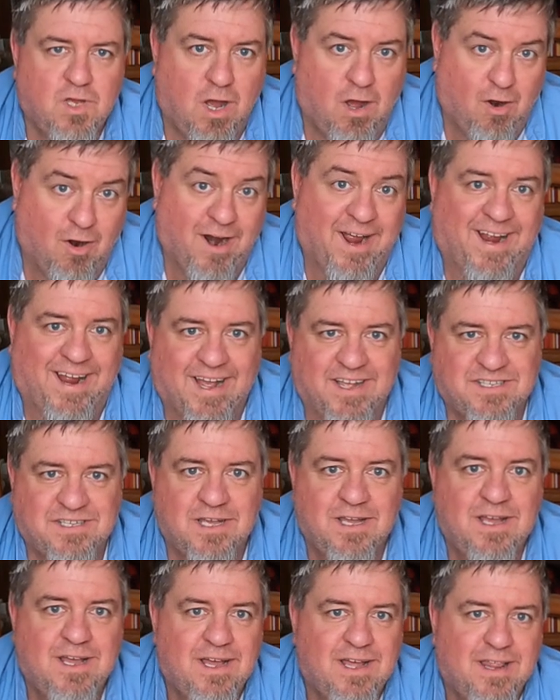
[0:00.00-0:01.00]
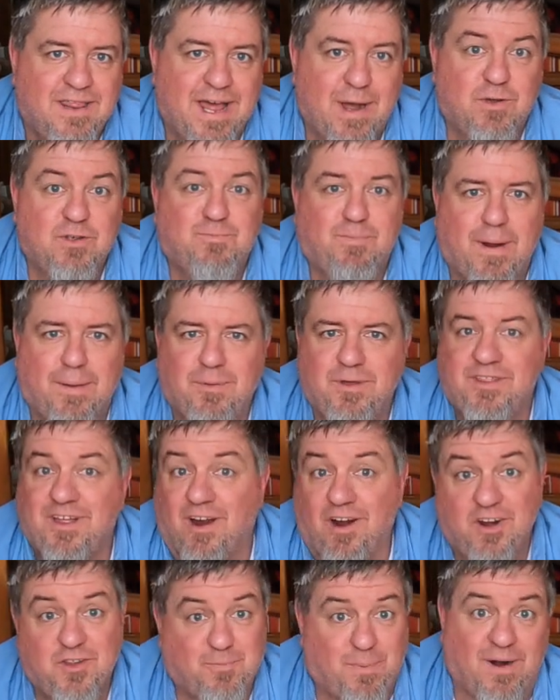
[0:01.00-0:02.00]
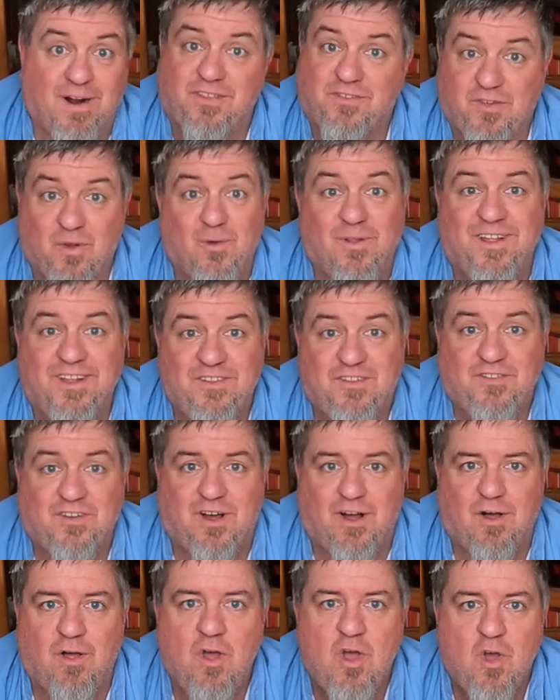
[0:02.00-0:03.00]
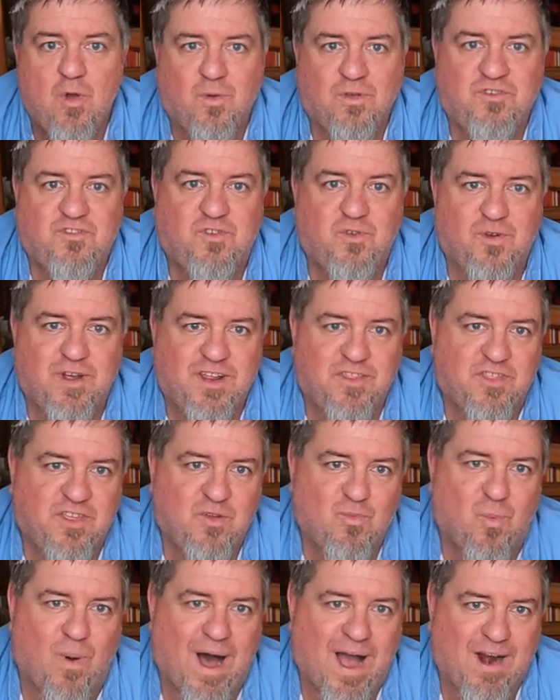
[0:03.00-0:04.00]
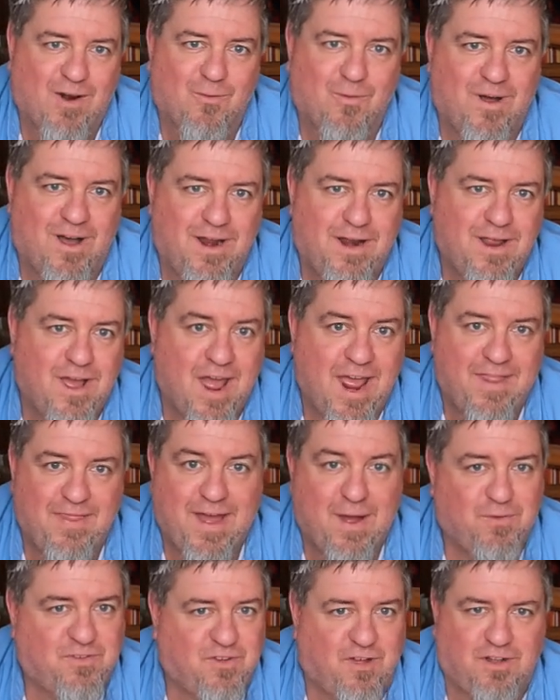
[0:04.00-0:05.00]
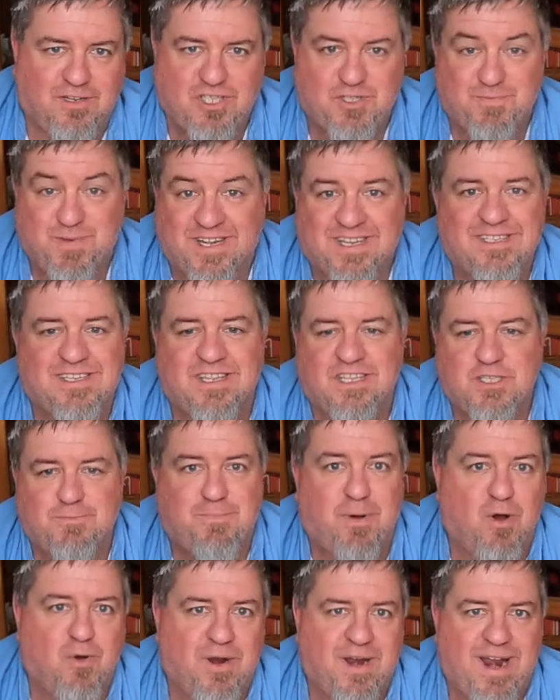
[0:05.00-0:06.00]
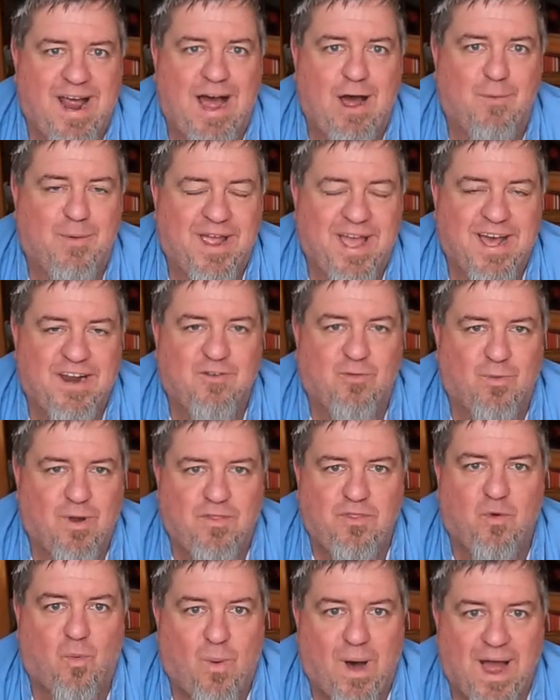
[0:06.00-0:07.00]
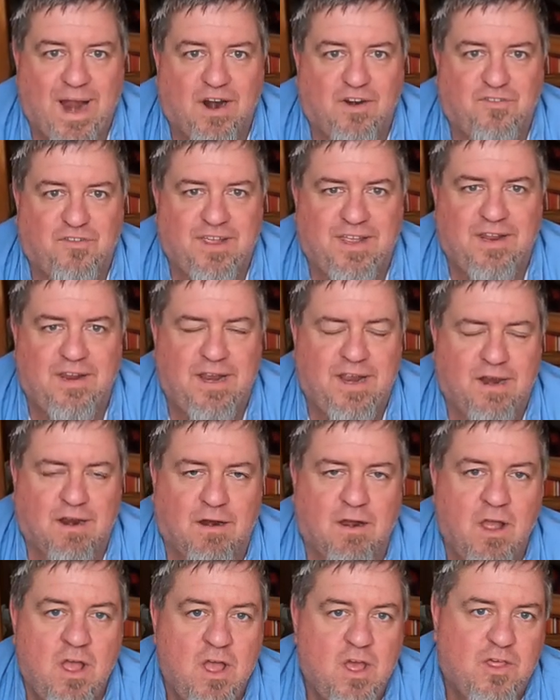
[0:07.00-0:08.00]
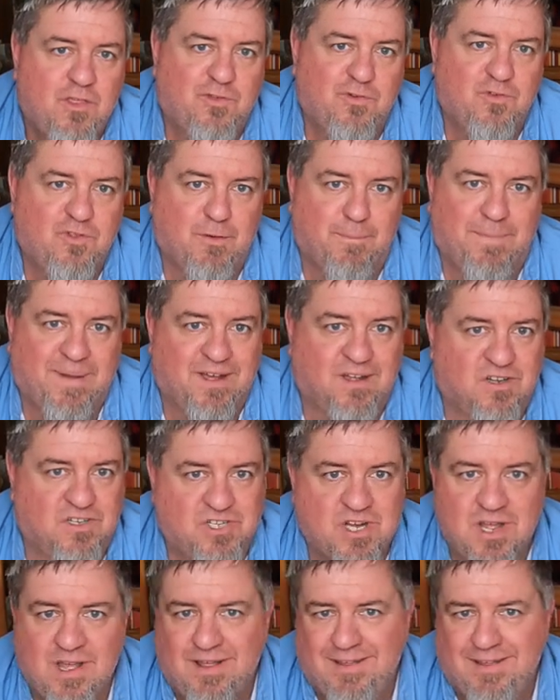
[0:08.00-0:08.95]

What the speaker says: All right, guys. That was probably the hardest part of this whole install, was doing the wire run, and that was all just because of this boat and how we had to run the wires in here through the bilge.